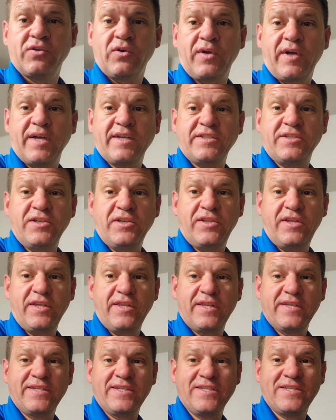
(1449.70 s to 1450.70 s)
guys, do you think
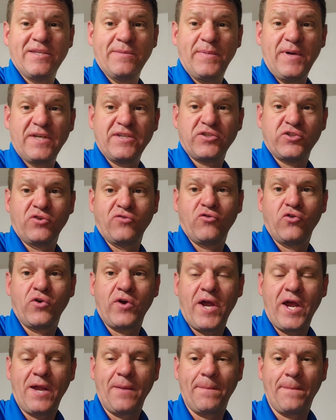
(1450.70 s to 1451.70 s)
this is the best server
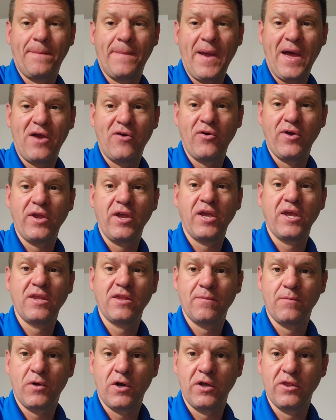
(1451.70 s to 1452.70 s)
rack battery
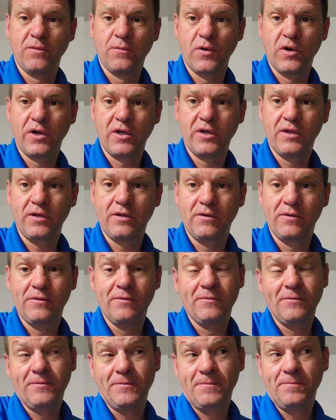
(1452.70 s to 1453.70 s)
on the market?
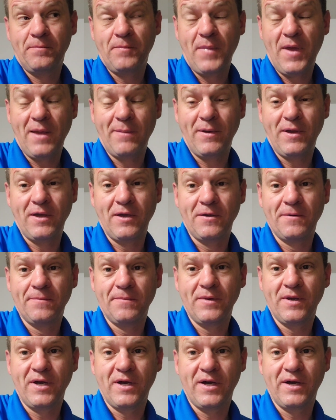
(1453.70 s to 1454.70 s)
Maybe.
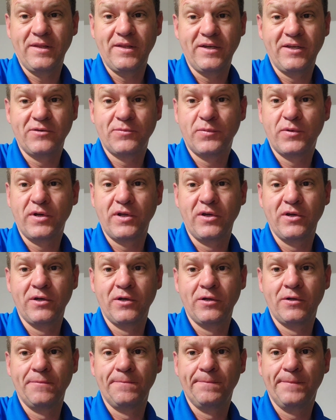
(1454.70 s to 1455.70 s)
I think it's pretty
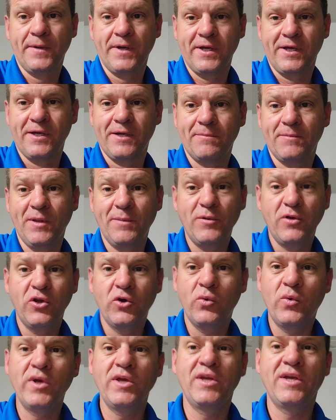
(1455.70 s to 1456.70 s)
good. Let me
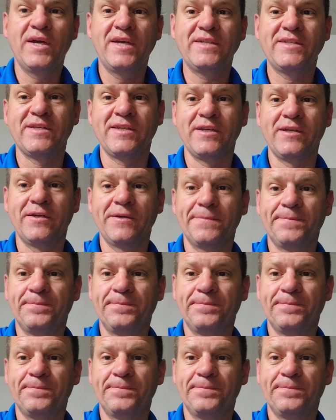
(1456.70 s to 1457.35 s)
know what you guys think.